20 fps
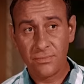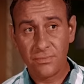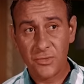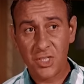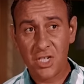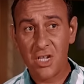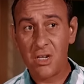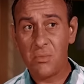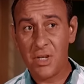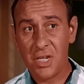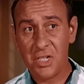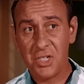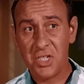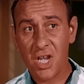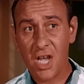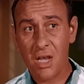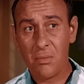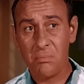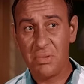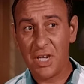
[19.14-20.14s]
It's going to be a
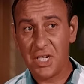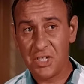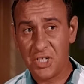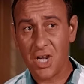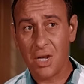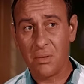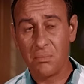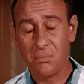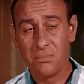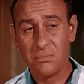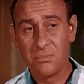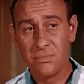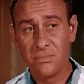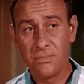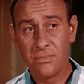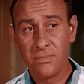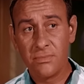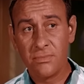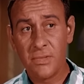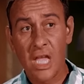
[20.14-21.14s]
job, big job.
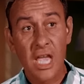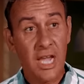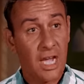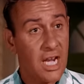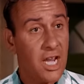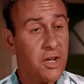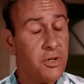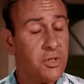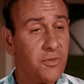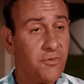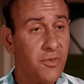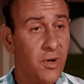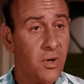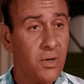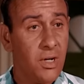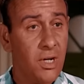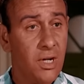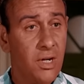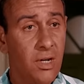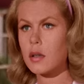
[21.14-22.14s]
Can I use your
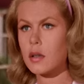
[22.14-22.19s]
phone?